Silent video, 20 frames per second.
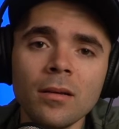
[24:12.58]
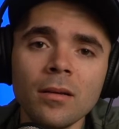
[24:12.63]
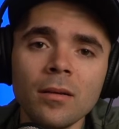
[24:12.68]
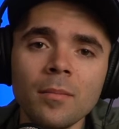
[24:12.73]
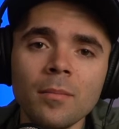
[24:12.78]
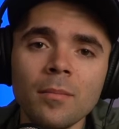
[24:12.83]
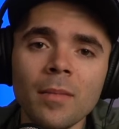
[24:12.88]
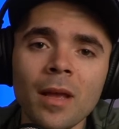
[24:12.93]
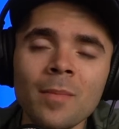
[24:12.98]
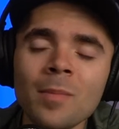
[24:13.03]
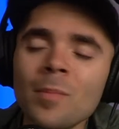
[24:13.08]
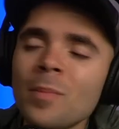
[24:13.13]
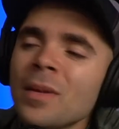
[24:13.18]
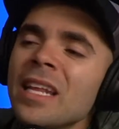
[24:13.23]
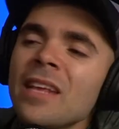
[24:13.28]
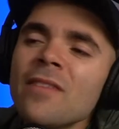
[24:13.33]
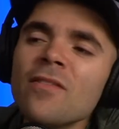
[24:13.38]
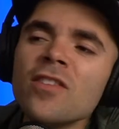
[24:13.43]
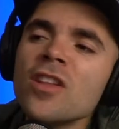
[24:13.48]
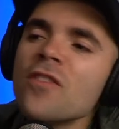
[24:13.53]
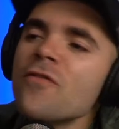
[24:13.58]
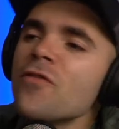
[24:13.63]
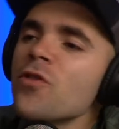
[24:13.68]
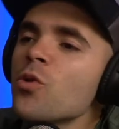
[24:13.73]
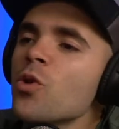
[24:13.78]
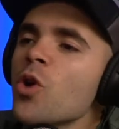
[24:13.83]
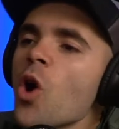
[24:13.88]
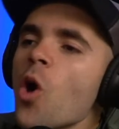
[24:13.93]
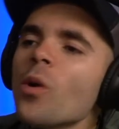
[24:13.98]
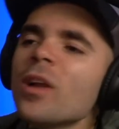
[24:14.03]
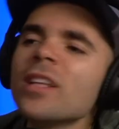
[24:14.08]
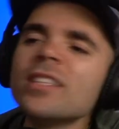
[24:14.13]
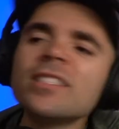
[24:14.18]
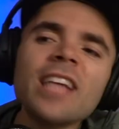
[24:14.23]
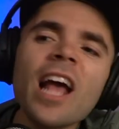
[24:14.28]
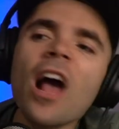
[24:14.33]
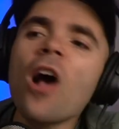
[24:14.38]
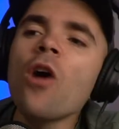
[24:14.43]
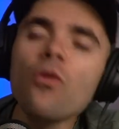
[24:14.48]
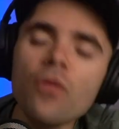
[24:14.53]
maybe, but even if you go to
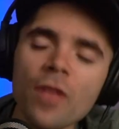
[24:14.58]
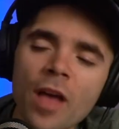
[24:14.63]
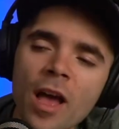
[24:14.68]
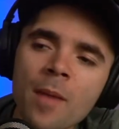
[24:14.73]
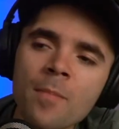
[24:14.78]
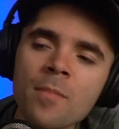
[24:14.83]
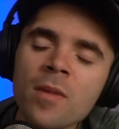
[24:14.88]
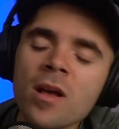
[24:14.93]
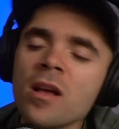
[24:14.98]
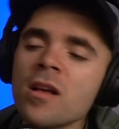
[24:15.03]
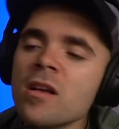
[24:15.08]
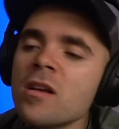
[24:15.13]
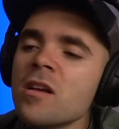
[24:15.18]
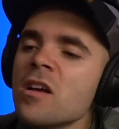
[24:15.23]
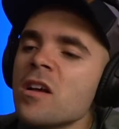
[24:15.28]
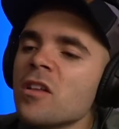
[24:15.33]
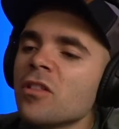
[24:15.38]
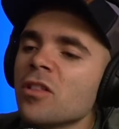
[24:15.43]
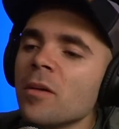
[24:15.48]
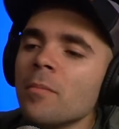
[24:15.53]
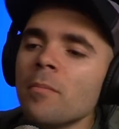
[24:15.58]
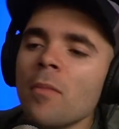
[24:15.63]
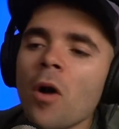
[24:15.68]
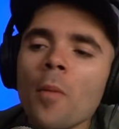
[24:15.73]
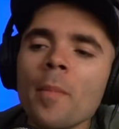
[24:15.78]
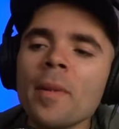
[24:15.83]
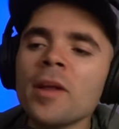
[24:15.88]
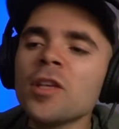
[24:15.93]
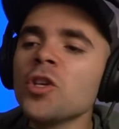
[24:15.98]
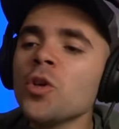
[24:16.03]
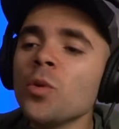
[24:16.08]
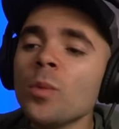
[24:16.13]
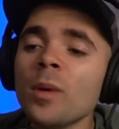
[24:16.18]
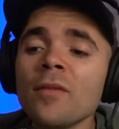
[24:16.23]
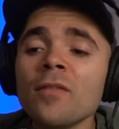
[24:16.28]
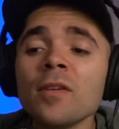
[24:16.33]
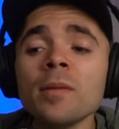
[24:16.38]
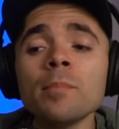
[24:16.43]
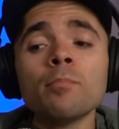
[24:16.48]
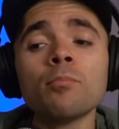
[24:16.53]
tell them, the moment you
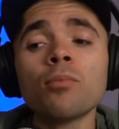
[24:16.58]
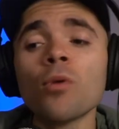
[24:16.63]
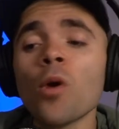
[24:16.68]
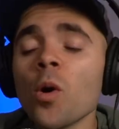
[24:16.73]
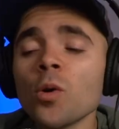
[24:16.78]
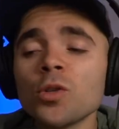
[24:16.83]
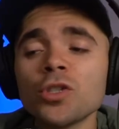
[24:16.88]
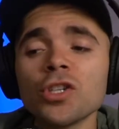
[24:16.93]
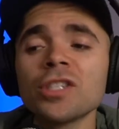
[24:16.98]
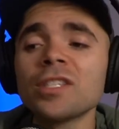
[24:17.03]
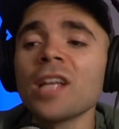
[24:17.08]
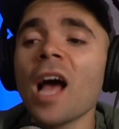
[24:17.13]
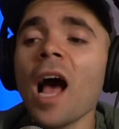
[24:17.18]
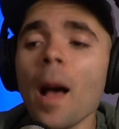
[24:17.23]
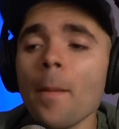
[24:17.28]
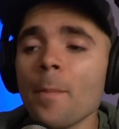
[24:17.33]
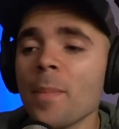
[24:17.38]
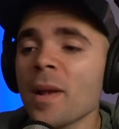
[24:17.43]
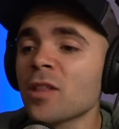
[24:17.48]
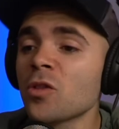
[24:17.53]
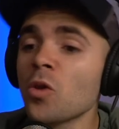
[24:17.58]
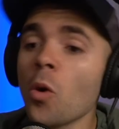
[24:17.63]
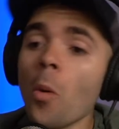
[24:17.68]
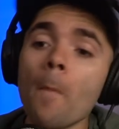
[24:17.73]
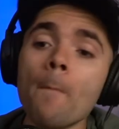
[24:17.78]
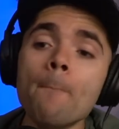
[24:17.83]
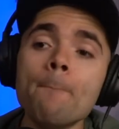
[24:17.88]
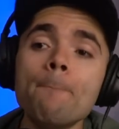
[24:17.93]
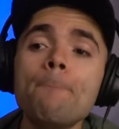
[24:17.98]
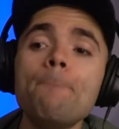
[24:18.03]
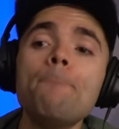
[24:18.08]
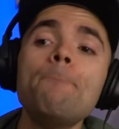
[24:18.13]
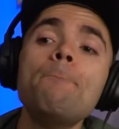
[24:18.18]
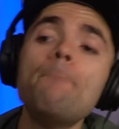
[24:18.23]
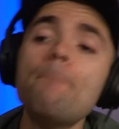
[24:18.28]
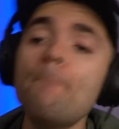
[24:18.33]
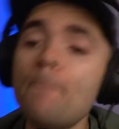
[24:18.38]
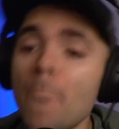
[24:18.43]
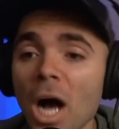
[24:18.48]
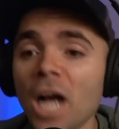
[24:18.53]
even broach a topic, they'll
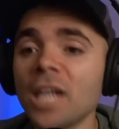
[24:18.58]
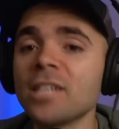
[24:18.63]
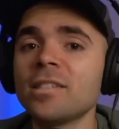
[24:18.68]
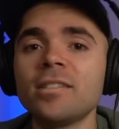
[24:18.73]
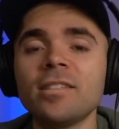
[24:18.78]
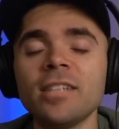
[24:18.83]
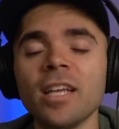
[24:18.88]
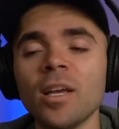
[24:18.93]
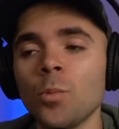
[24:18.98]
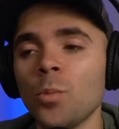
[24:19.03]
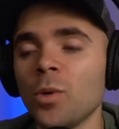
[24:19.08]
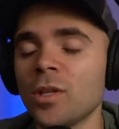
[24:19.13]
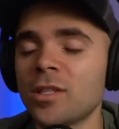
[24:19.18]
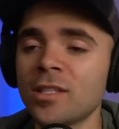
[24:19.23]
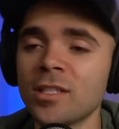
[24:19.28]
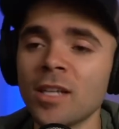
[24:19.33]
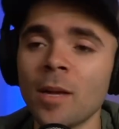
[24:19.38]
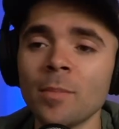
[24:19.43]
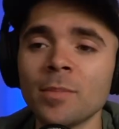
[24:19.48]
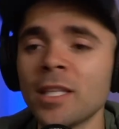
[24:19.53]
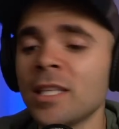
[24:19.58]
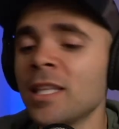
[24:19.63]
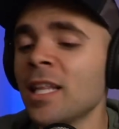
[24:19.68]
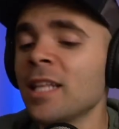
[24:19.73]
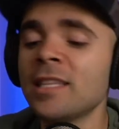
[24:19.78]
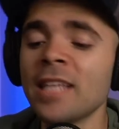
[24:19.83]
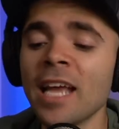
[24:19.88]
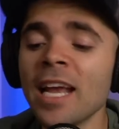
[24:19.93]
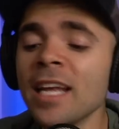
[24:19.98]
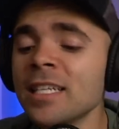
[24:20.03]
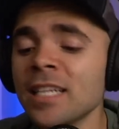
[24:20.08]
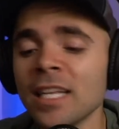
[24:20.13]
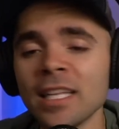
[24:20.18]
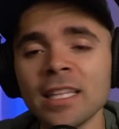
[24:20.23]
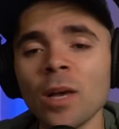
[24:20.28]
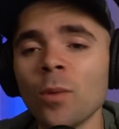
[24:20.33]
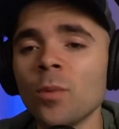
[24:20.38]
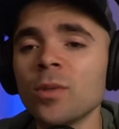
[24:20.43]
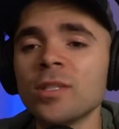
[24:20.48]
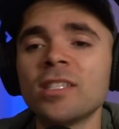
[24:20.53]
bust in with something that they did
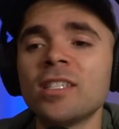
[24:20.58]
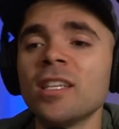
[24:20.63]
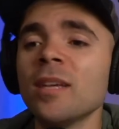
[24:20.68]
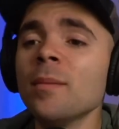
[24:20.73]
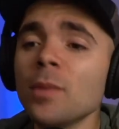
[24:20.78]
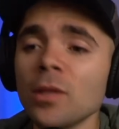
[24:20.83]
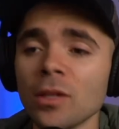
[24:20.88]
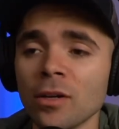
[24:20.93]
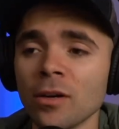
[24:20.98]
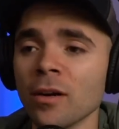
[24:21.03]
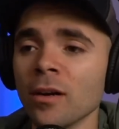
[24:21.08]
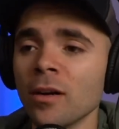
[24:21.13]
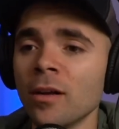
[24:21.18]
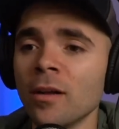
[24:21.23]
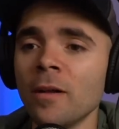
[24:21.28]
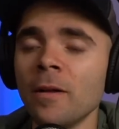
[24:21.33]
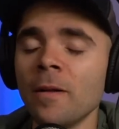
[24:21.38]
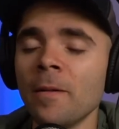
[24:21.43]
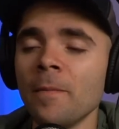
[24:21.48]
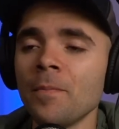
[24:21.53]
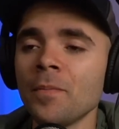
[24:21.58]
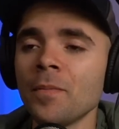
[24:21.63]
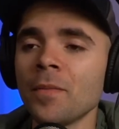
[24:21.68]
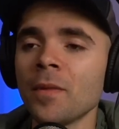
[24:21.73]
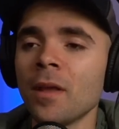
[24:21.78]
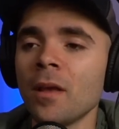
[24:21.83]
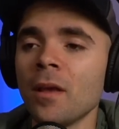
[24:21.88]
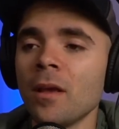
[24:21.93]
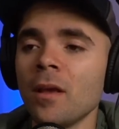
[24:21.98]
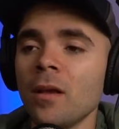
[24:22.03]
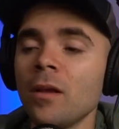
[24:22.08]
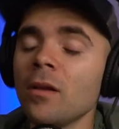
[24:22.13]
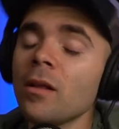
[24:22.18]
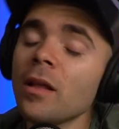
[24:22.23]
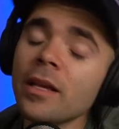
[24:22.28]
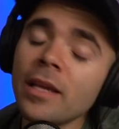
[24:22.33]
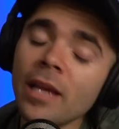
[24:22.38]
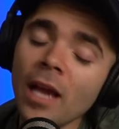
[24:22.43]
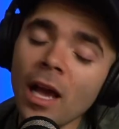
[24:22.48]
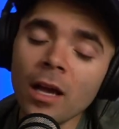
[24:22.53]
that was similar. You're
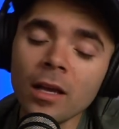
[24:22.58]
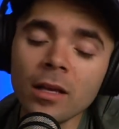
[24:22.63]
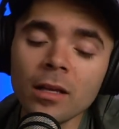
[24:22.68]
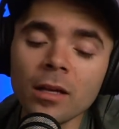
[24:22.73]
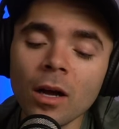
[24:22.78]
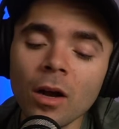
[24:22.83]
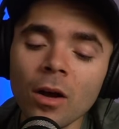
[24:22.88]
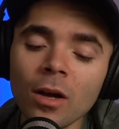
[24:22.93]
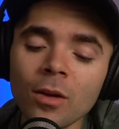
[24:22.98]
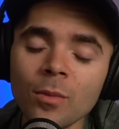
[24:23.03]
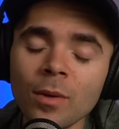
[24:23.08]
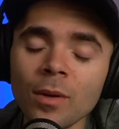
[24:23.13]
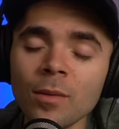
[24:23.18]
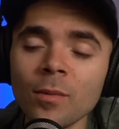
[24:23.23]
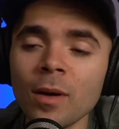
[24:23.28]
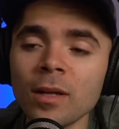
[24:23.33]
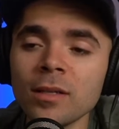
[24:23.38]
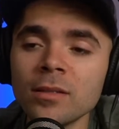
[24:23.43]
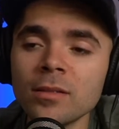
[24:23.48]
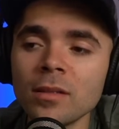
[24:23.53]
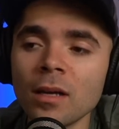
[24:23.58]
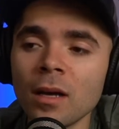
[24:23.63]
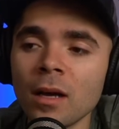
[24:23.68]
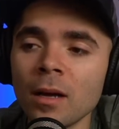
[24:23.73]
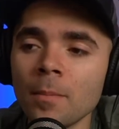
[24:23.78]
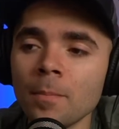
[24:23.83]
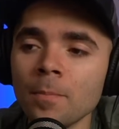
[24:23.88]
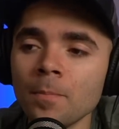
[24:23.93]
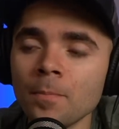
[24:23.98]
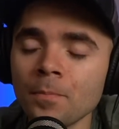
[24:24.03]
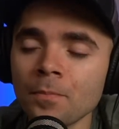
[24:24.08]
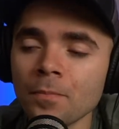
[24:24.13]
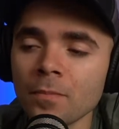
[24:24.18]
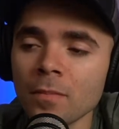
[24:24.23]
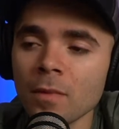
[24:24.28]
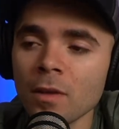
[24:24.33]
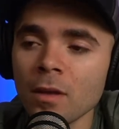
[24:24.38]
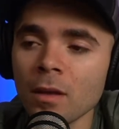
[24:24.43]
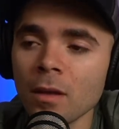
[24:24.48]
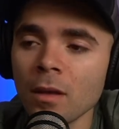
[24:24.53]
like, yeah, you know, and we went and
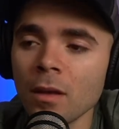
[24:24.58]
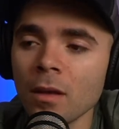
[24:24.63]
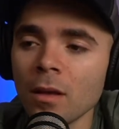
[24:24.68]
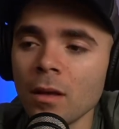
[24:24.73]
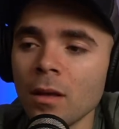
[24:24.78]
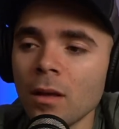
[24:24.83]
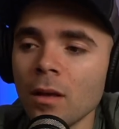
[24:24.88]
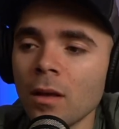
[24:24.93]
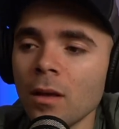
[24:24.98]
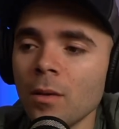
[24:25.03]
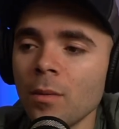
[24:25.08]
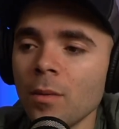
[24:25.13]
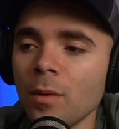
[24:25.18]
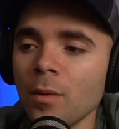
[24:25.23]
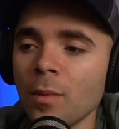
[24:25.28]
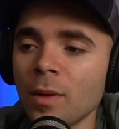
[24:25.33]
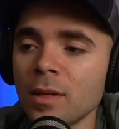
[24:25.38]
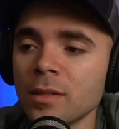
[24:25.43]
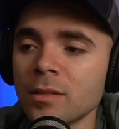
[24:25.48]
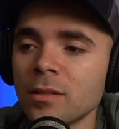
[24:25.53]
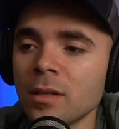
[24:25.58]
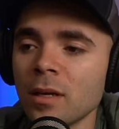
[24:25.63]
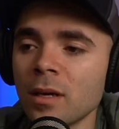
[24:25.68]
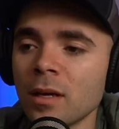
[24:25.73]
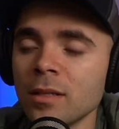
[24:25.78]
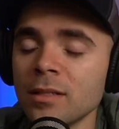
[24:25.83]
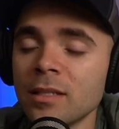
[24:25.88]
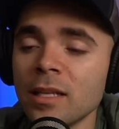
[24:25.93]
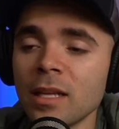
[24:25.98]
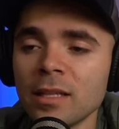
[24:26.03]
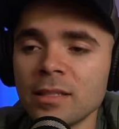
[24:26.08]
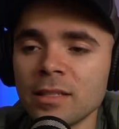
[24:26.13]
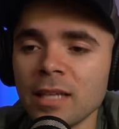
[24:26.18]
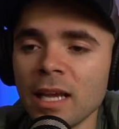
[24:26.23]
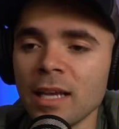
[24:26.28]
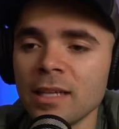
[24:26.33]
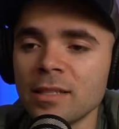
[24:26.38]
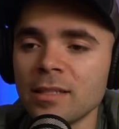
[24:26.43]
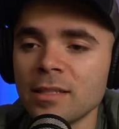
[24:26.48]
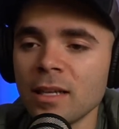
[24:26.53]
did a
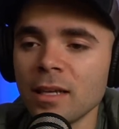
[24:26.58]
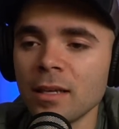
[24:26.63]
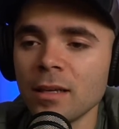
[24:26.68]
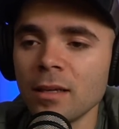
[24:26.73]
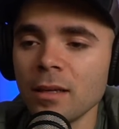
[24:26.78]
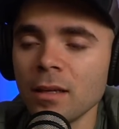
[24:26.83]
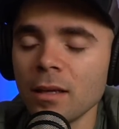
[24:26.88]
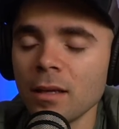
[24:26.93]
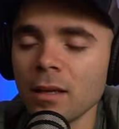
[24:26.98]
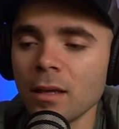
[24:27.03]
tasting.